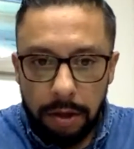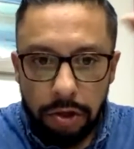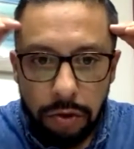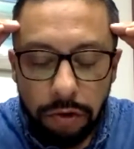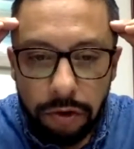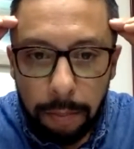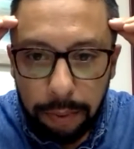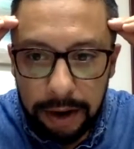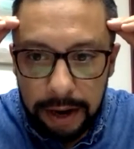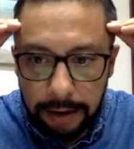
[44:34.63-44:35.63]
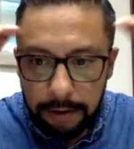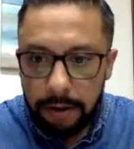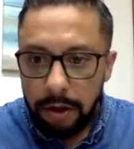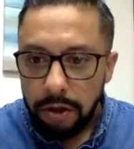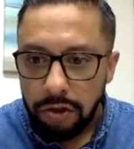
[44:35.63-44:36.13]
Use your brain,
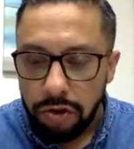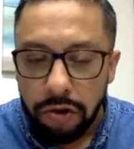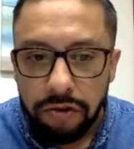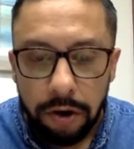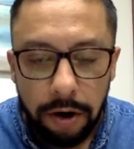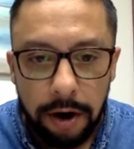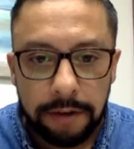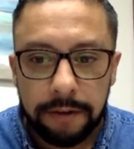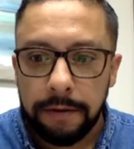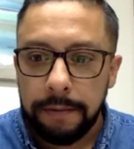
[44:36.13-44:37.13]
use your heart.